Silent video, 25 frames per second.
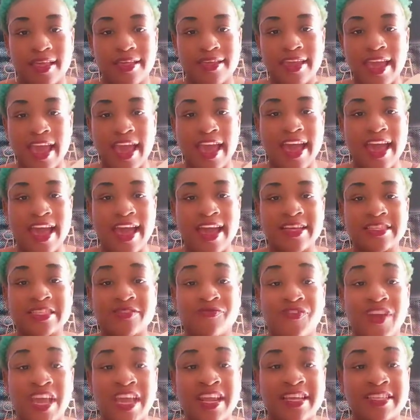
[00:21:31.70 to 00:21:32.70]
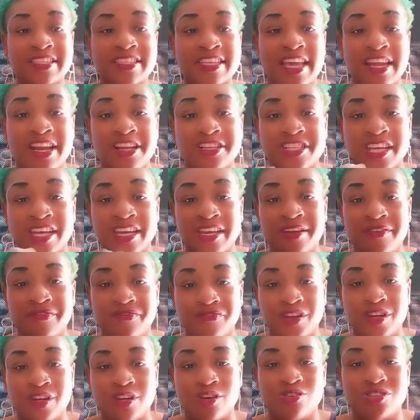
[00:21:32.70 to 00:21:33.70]
Yes, Venus energy.
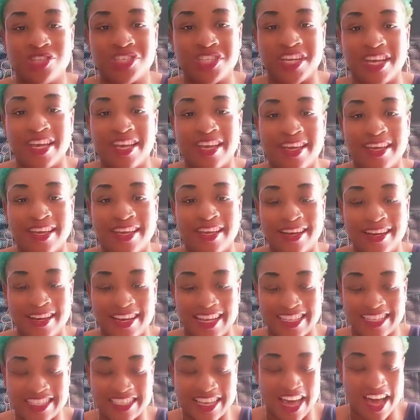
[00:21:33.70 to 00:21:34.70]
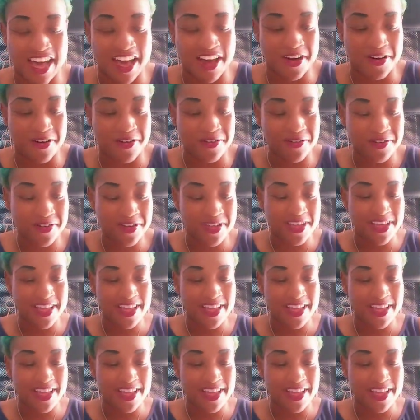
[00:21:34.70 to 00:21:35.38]
Venusian, let's go.